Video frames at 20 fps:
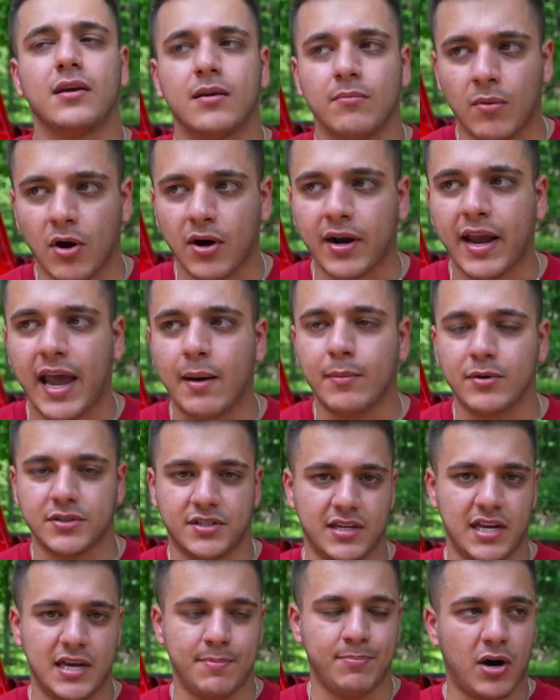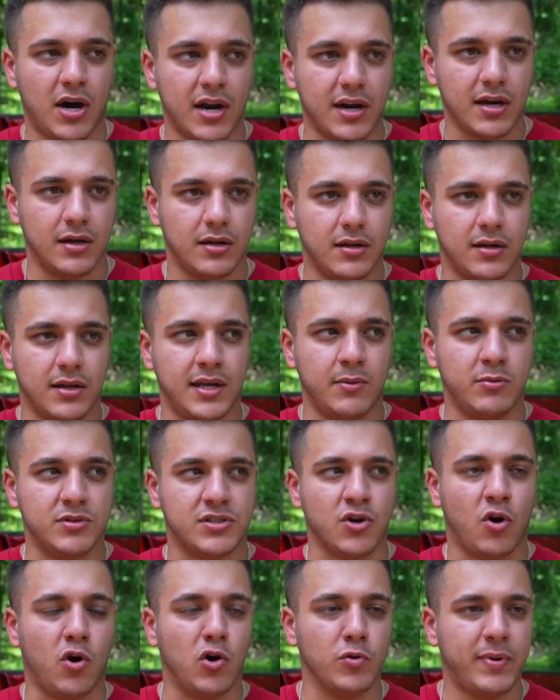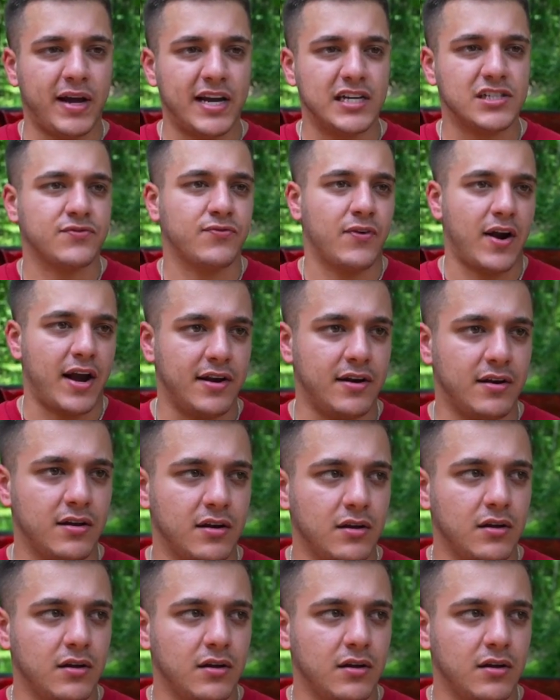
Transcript: Mark Hamilton, he was told by his friend